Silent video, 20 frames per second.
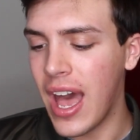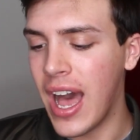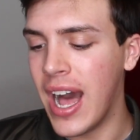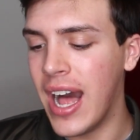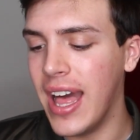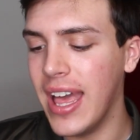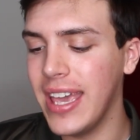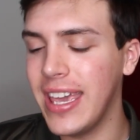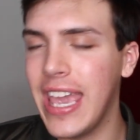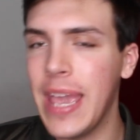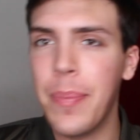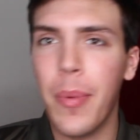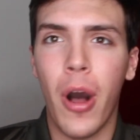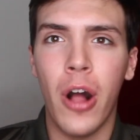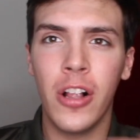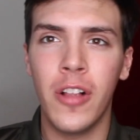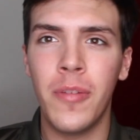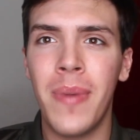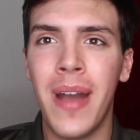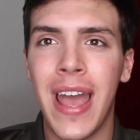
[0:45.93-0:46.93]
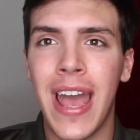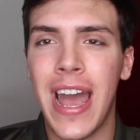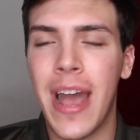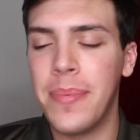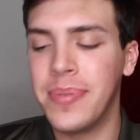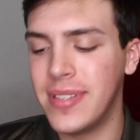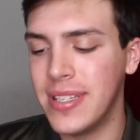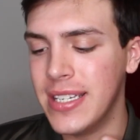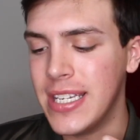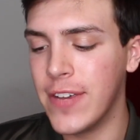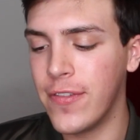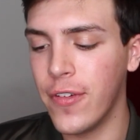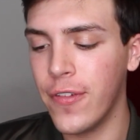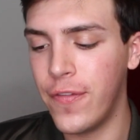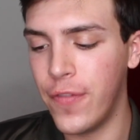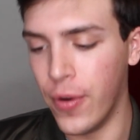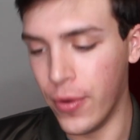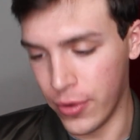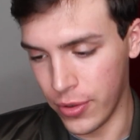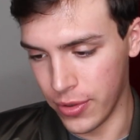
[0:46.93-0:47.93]
I keep all of my apps in
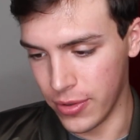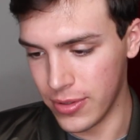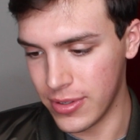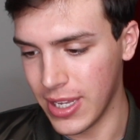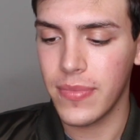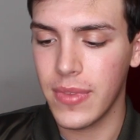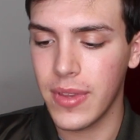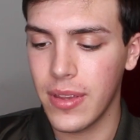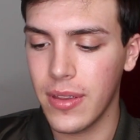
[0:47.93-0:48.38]
different folders.